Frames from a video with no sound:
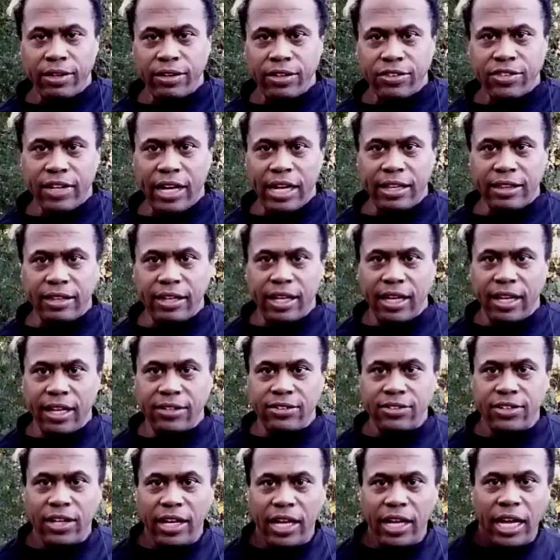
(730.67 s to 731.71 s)
just like
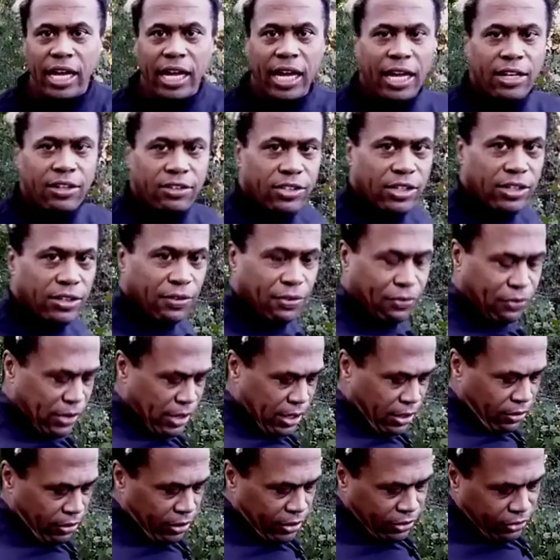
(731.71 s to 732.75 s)
this, and you see the
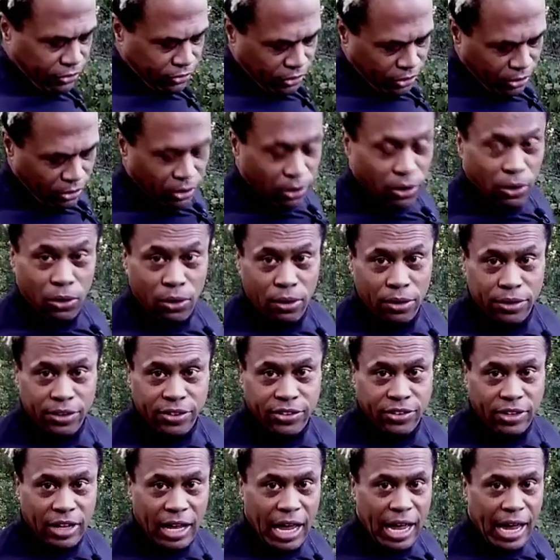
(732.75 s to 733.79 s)
finger is still on the
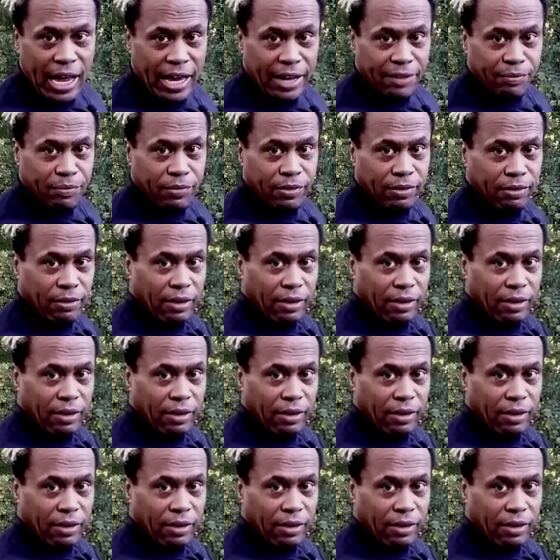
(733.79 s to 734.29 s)
slide.